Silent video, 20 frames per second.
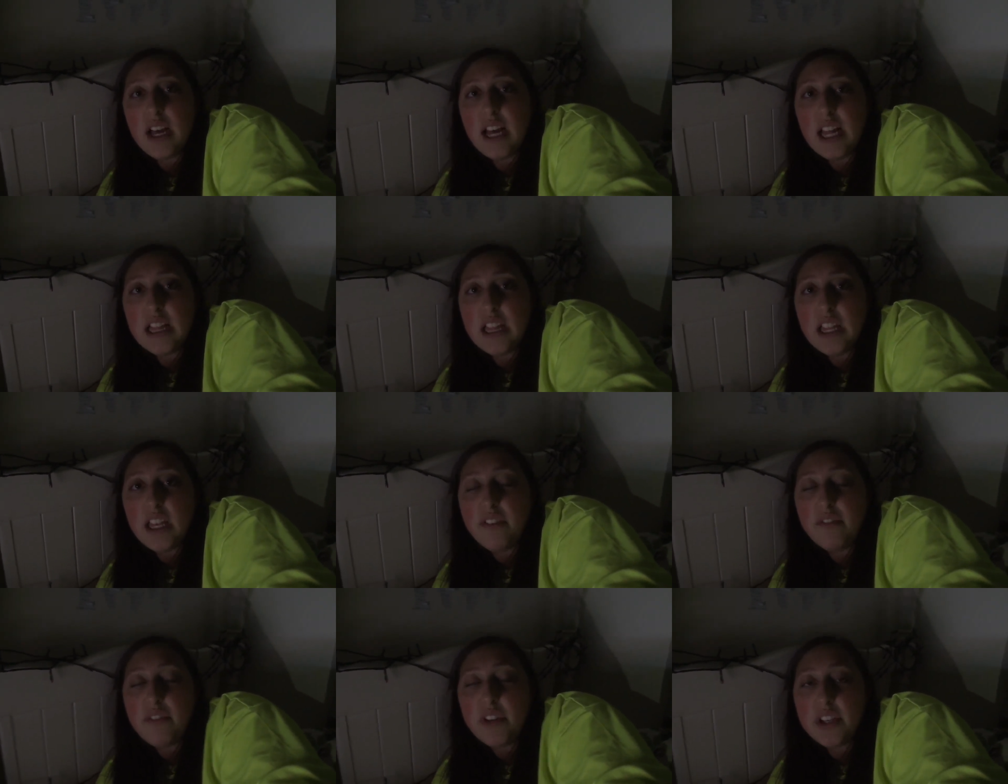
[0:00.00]
I
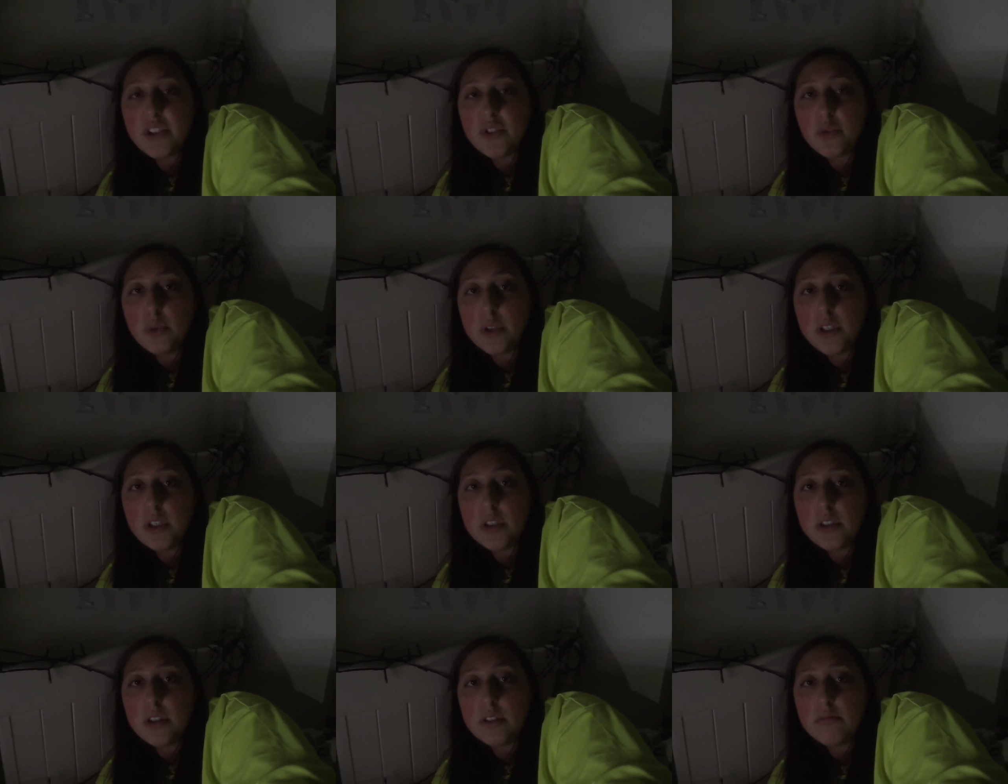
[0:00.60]
leave next week.
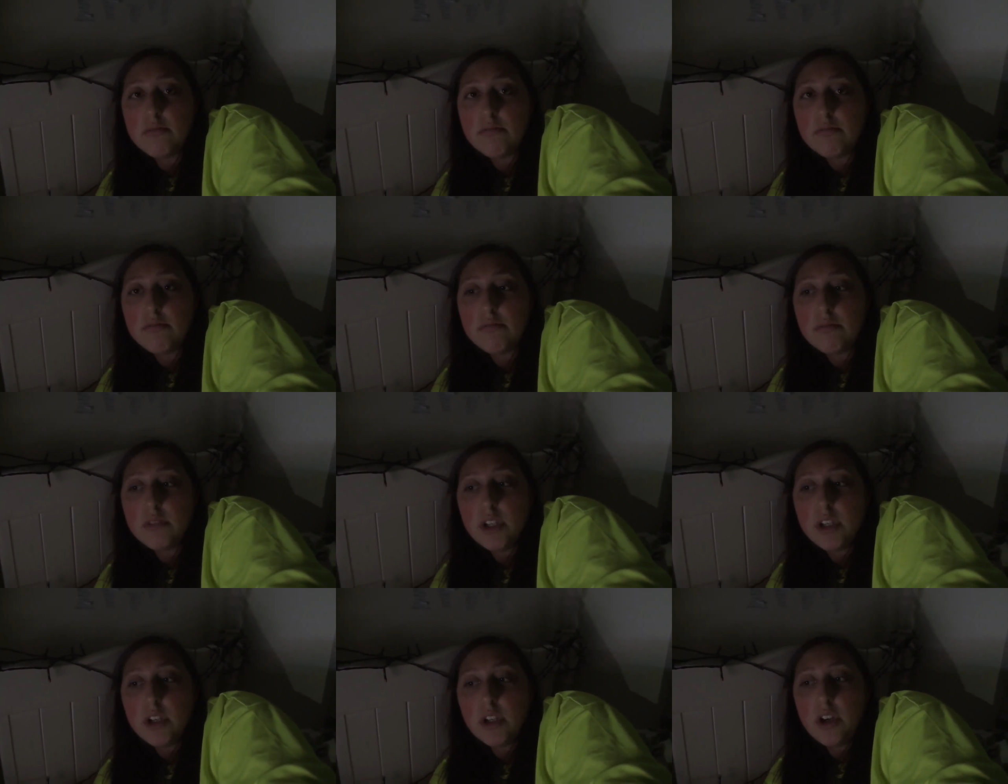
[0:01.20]

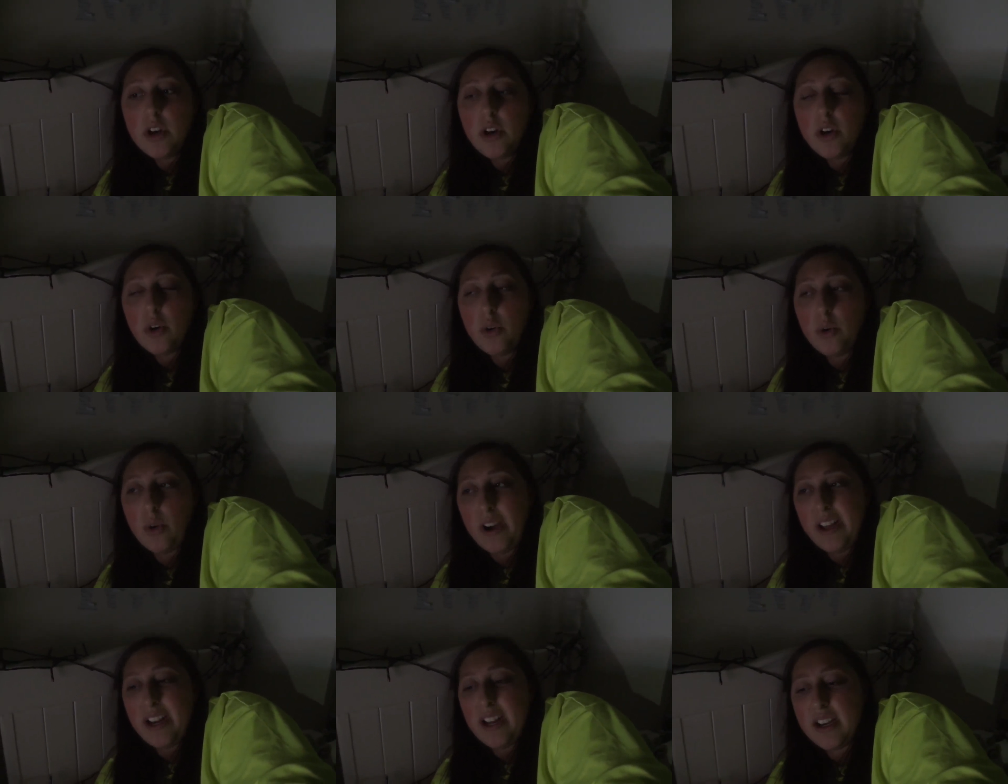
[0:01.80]

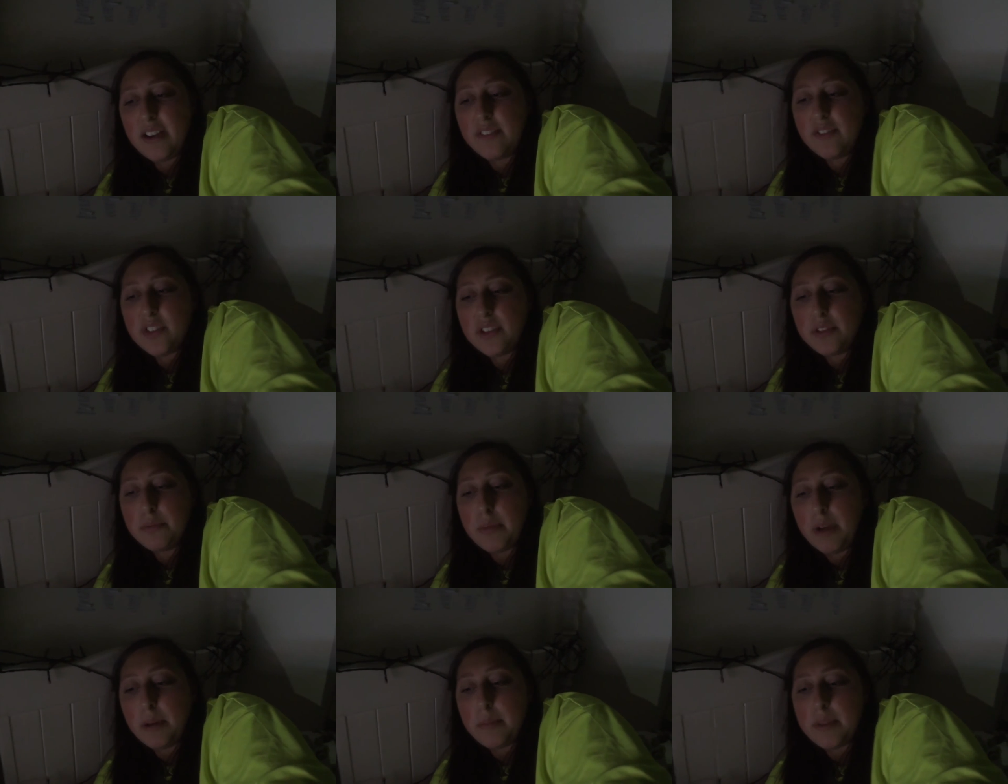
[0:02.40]
Oh, and I have to
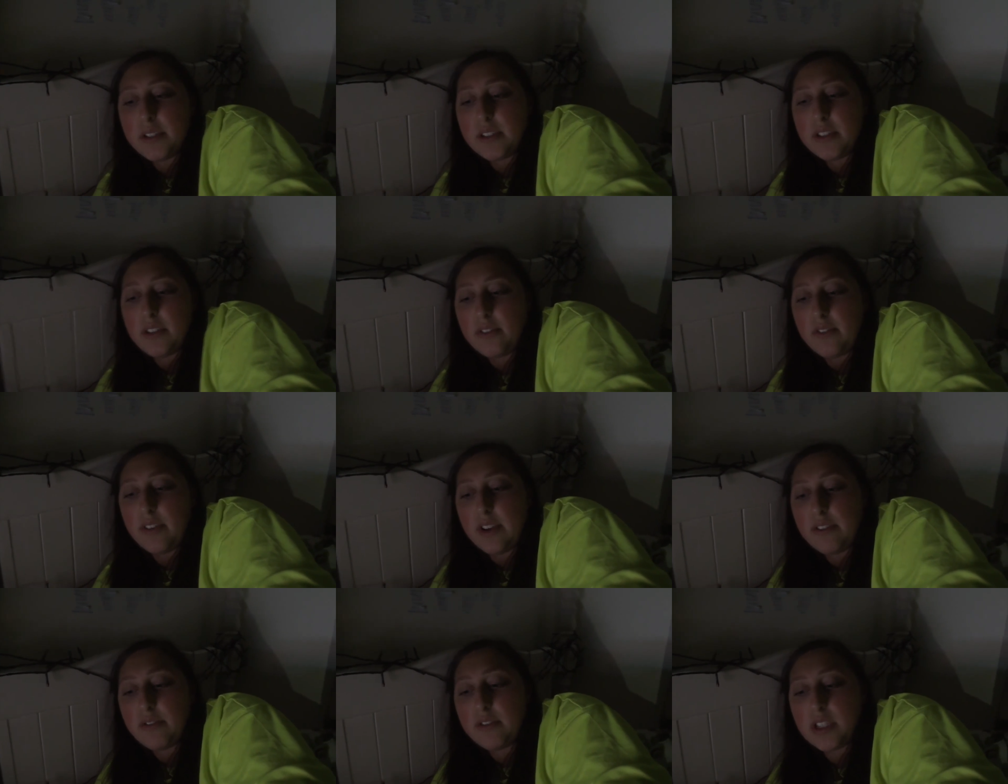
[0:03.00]
remind
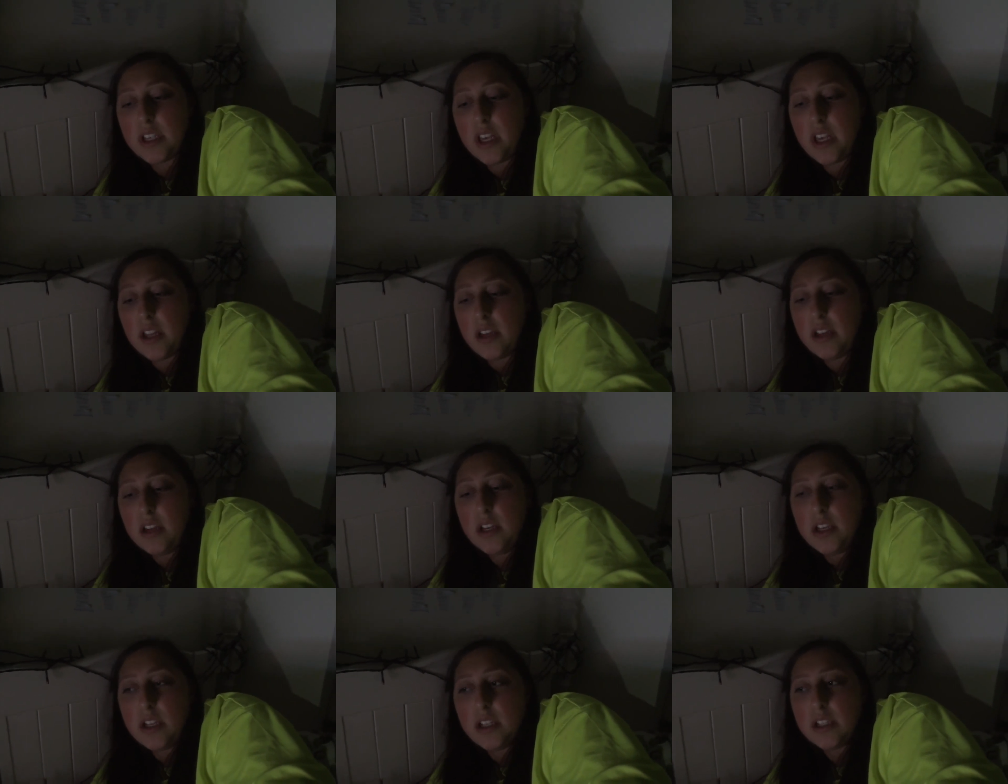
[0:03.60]
myself, I have to get,
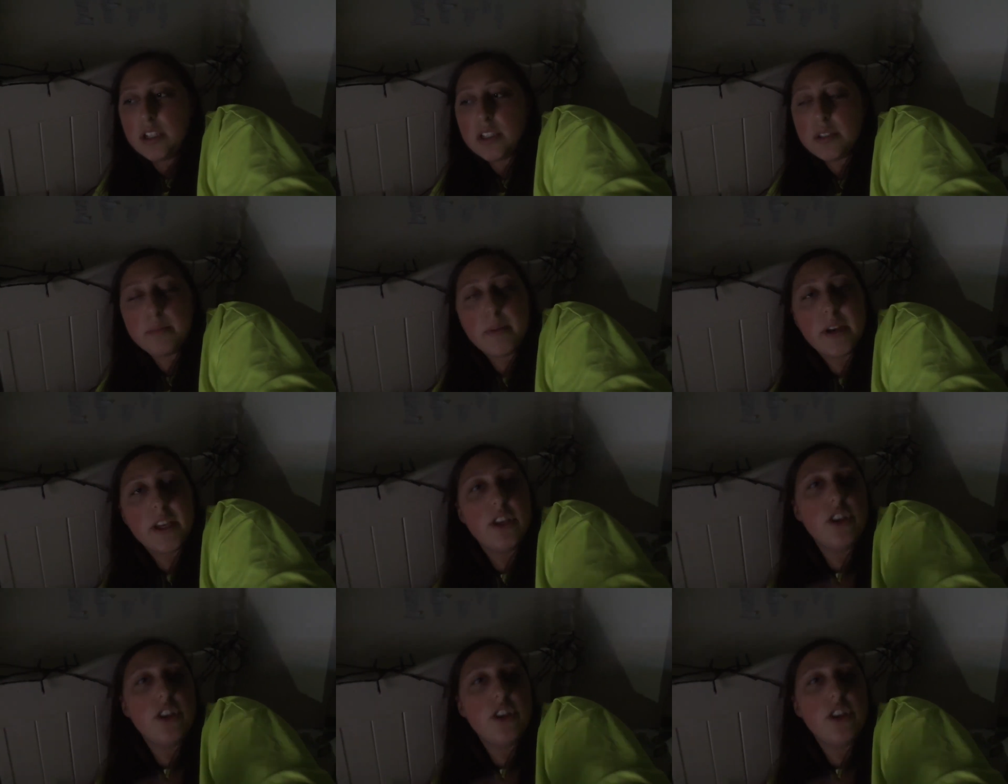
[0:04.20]
because my